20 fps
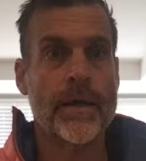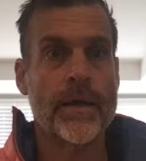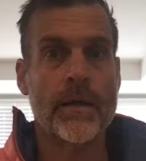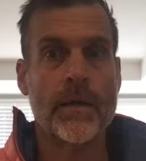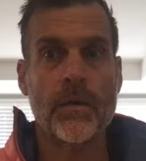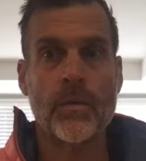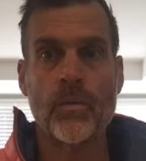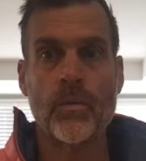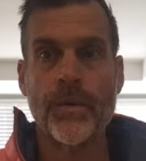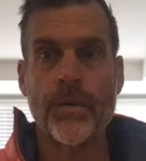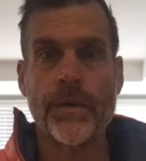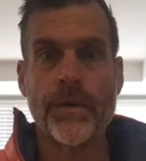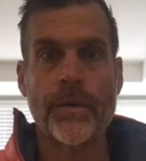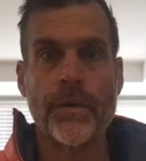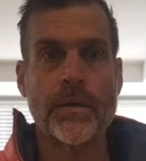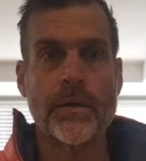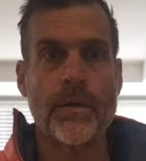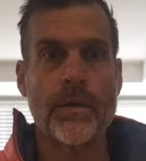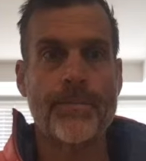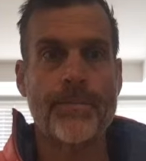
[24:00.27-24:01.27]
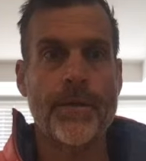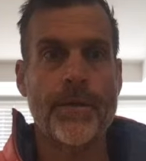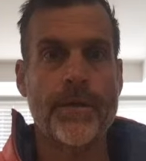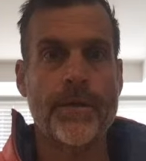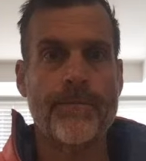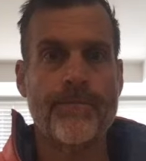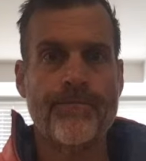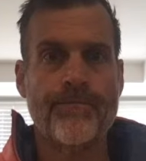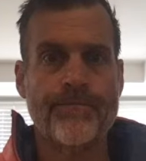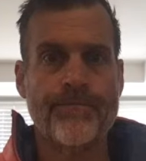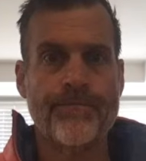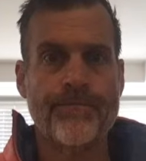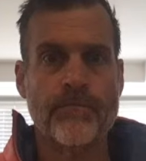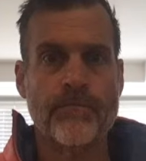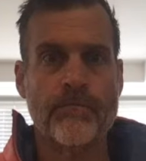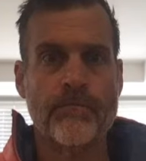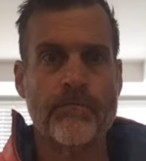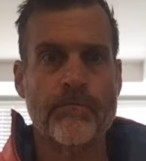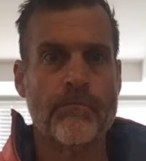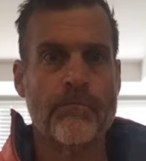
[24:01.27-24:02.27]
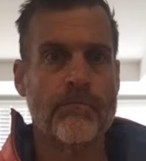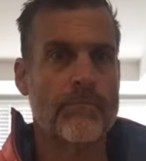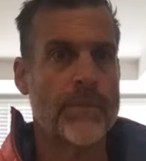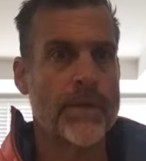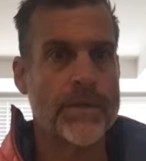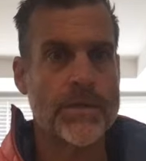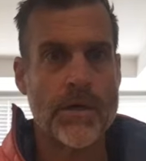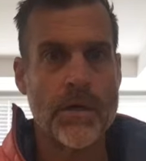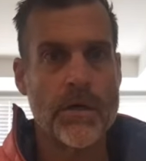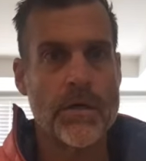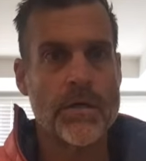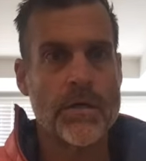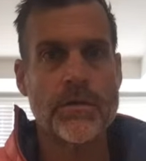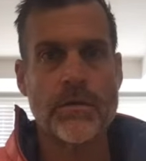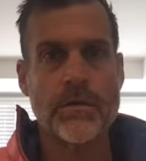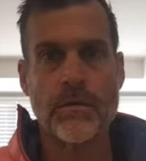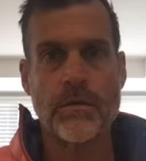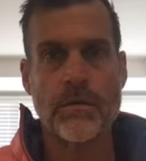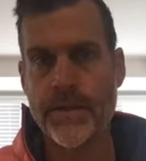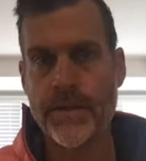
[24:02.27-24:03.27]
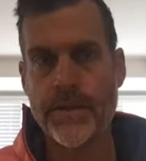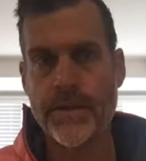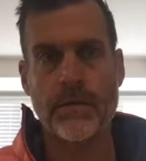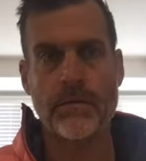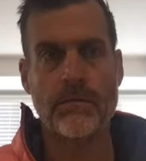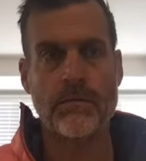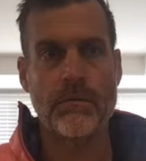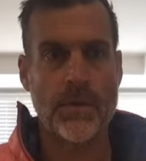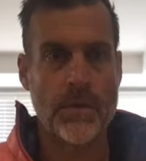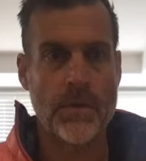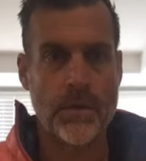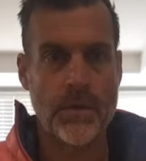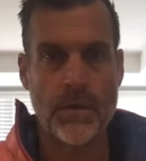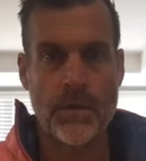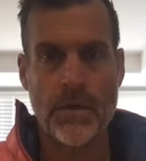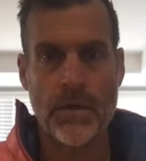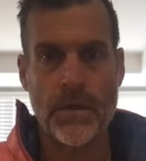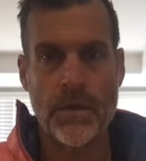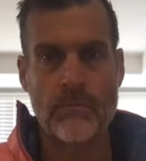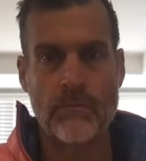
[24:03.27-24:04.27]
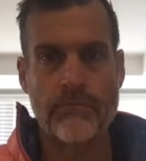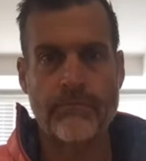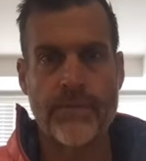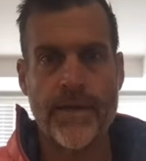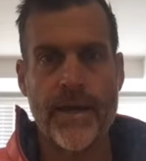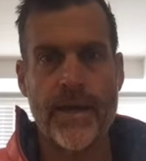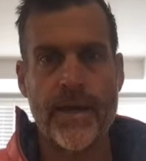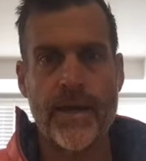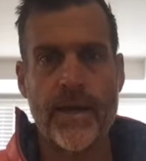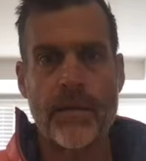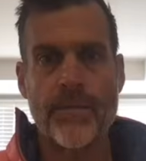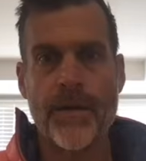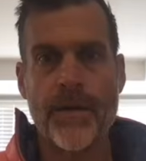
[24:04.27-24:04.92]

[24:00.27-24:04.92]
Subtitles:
a really good company. They charge retail. Can't hate them